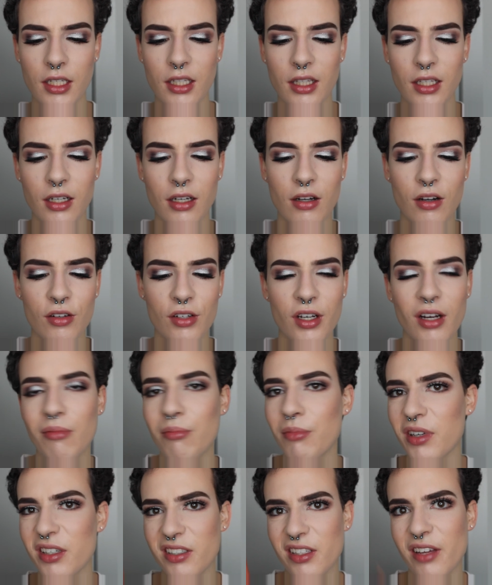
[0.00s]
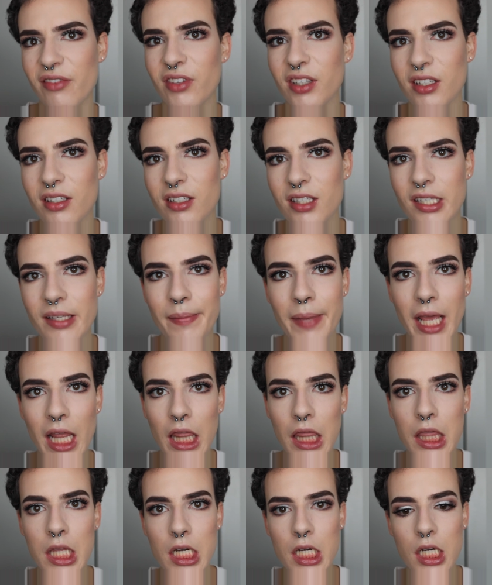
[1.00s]
they're called number 7
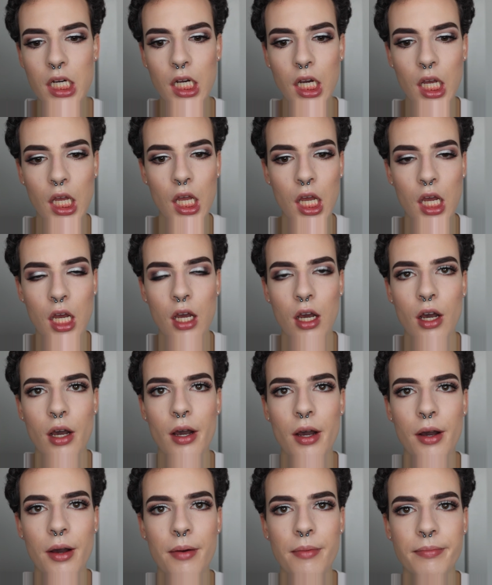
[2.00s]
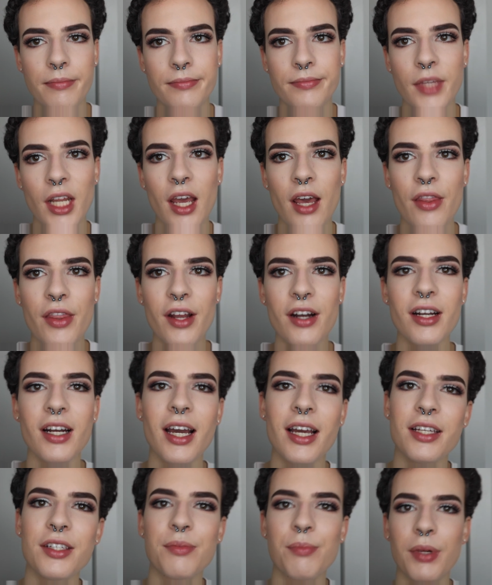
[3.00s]
Samantha. They're
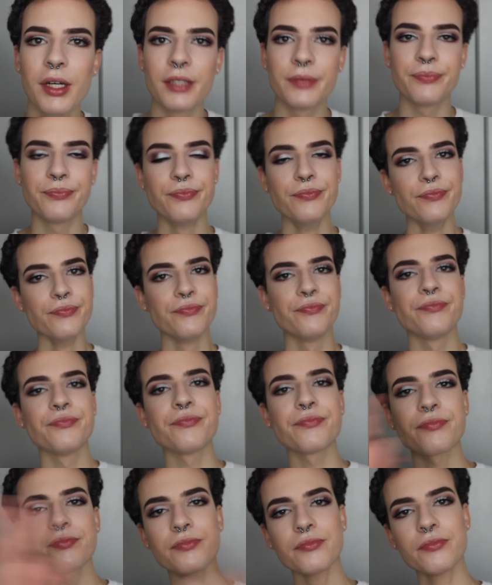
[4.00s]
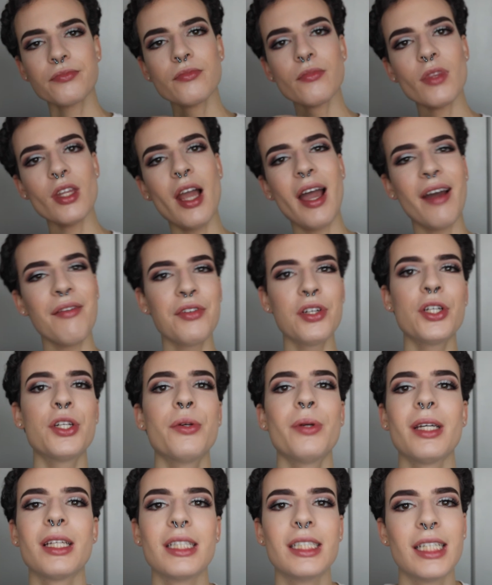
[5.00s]
nice, but after
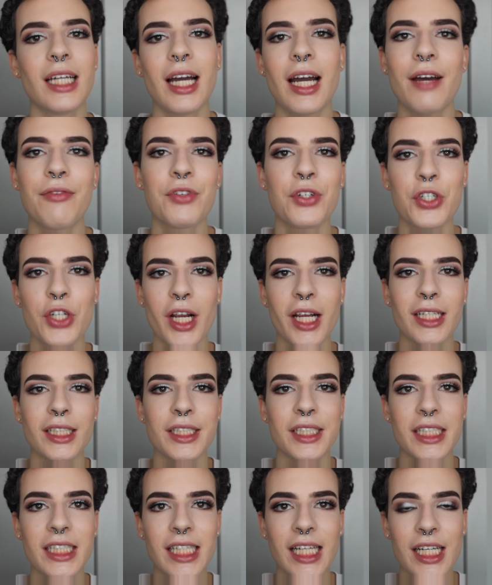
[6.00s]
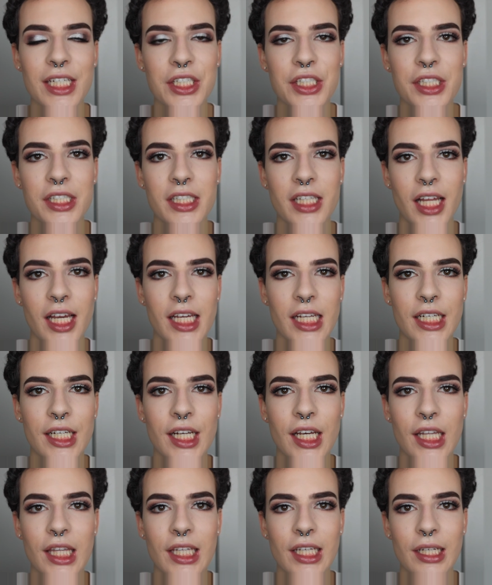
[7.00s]
trying Lily lashes, like,
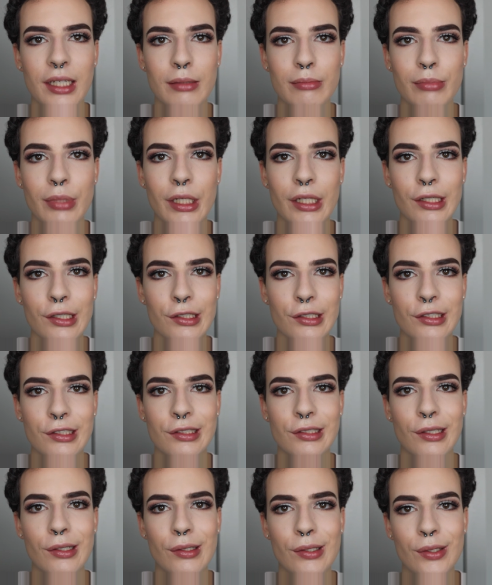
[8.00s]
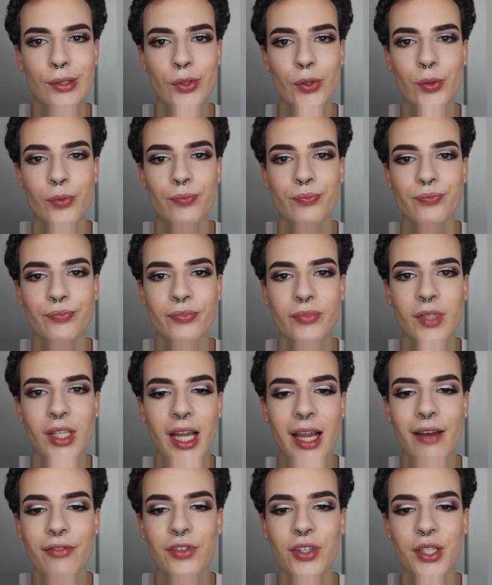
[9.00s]
nothing compares. So
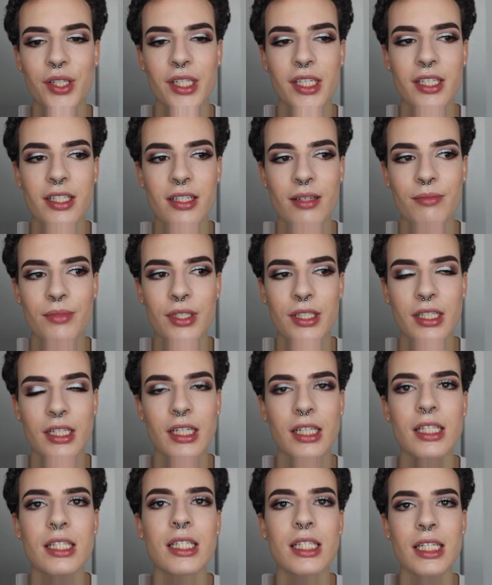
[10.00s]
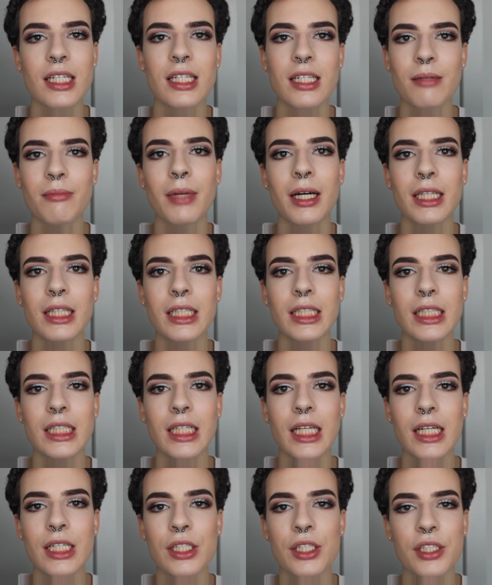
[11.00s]
after these, I'm just gonna stick to my Lily
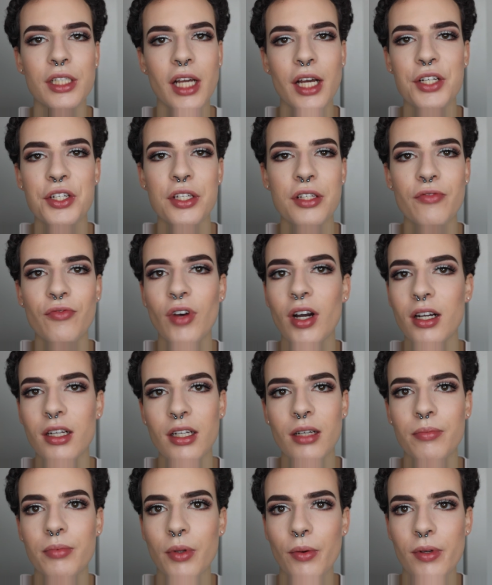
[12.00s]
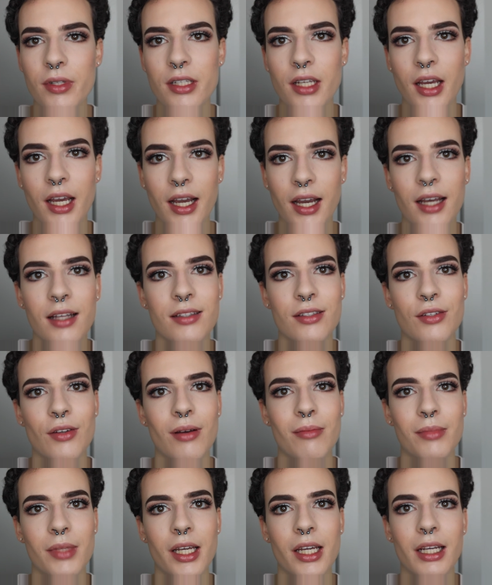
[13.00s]
lashes. I just fucked up the ones I had, so
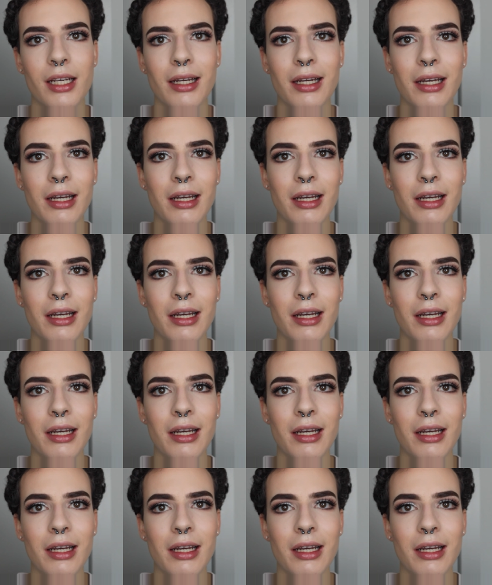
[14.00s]
I'm like,